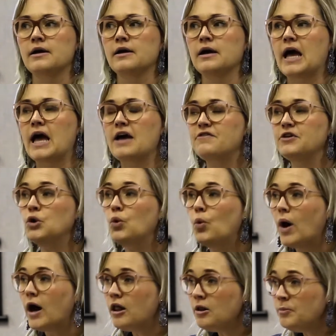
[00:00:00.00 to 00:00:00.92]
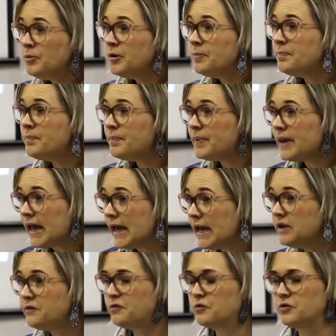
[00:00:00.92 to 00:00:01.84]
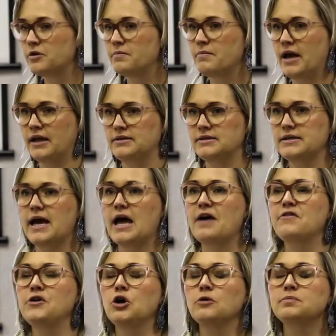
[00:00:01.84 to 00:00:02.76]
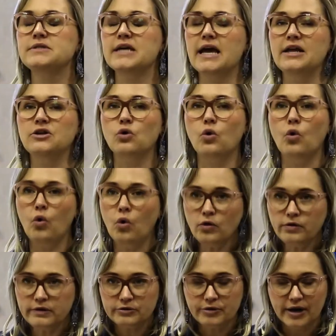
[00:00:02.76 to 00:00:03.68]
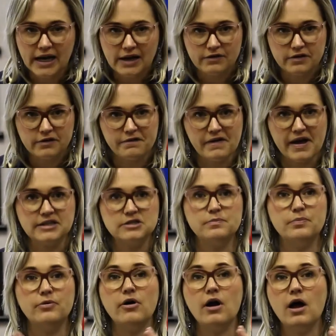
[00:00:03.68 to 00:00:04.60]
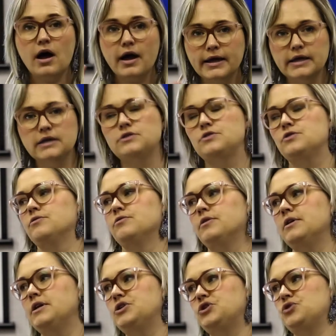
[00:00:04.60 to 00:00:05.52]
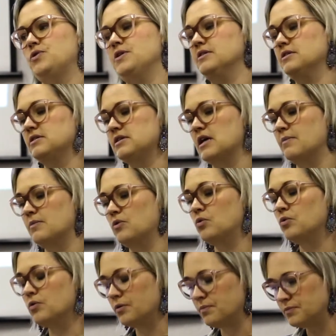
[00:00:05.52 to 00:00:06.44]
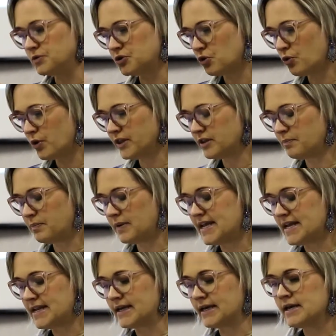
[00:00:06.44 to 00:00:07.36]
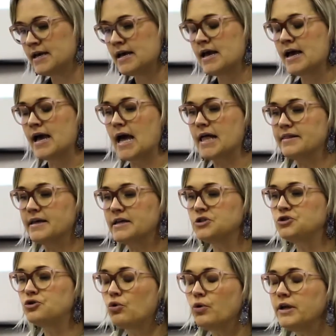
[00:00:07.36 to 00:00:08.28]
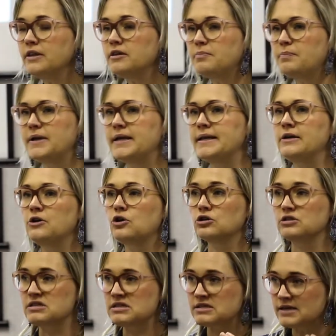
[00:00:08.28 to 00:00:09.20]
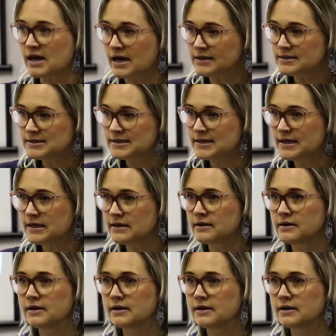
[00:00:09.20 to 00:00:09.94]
having well prepared for the matter, having obtained all the relevant facts prior to issuing the sum or drawing the pleading, and then drawing the pleading concisely